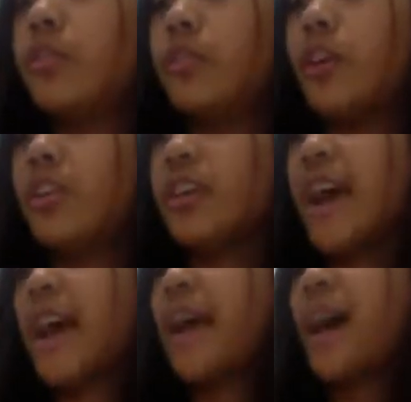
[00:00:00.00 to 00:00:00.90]
for
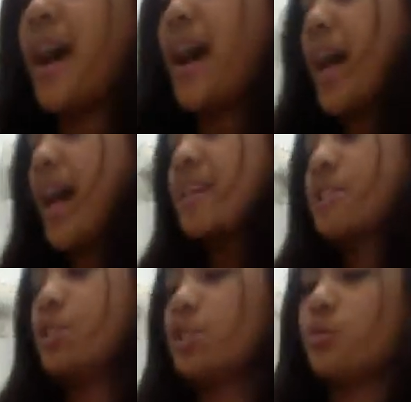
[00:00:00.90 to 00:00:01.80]
that, I
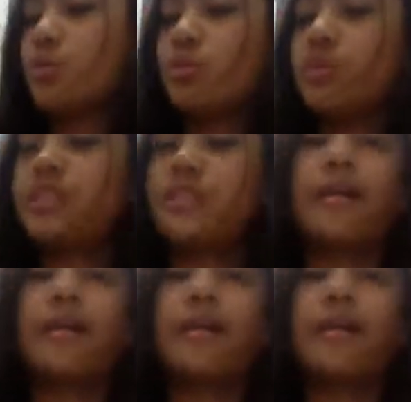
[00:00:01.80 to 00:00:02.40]
choose